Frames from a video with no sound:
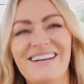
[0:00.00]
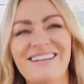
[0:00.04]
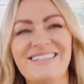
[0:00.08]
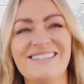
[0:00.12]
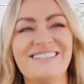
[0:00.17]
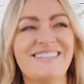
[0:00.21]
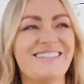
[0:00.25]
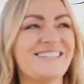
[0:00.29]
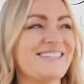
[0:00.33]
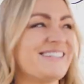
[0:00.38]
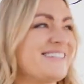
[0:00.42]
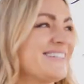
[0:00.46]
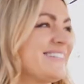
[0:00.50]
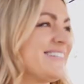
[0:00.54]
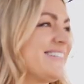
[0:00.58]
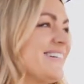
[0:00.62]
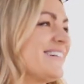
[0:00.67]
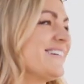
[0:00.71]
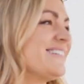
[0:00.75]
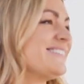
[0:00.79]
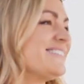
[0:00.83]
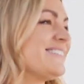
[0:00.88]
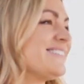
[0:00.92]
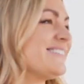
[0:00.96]
I didn't.
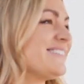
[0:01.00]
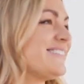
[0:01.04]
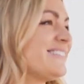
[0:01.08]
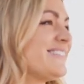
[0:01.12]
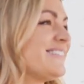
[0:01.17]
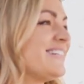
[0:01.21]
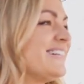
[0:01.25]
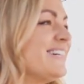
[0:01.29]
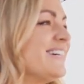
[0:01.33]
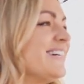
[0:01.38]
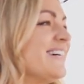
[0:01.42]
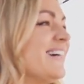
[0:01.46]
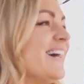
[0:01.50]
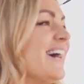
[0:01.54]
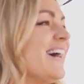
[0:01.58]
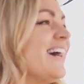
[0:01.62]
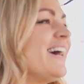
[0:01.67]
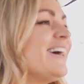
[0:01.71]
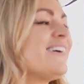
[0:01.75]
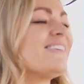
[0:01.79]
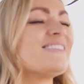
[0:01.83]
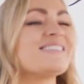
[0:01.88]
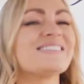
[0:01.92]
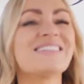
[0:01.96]
I didn't.
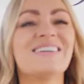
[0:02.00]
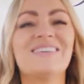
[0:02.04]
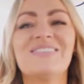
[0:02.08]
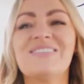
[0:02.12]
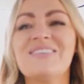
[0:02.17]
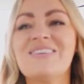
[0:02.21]
I was like,